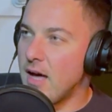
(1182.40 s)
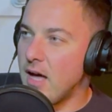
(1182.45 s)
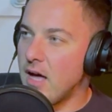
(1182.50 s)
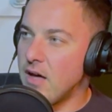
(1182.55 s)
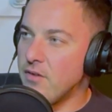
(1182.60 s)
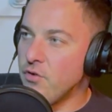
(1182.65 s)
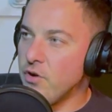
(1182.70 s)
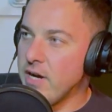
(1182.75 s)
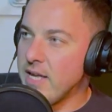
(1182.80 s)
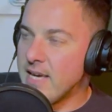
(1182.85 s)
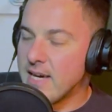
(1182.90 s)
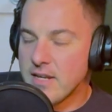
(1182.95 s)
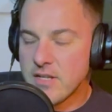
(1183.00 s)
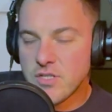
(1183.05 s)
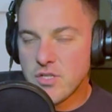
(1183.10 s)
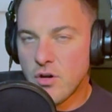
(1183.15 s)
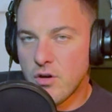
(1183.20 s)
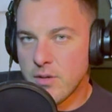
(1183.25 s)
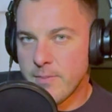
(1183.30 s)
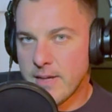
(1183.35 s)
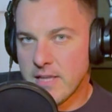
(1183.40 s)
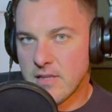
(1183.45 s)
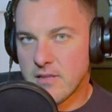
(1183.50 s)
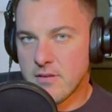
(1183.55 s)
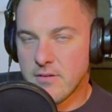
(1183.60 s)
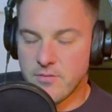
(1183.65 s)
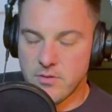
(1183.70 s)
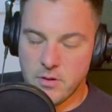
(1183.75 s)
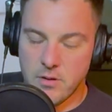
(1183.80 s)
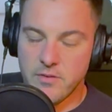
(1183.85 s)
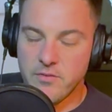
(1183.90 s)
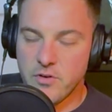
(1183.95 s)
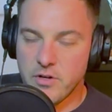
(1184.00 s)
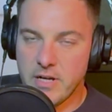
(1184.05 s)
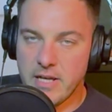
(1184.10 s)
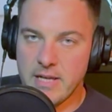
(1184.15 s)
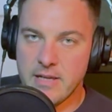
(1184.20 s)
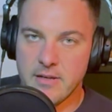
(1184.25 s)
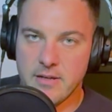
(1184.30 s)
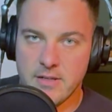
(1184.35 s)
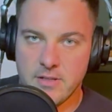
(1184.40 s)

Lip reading: I've already kind of talked about I've already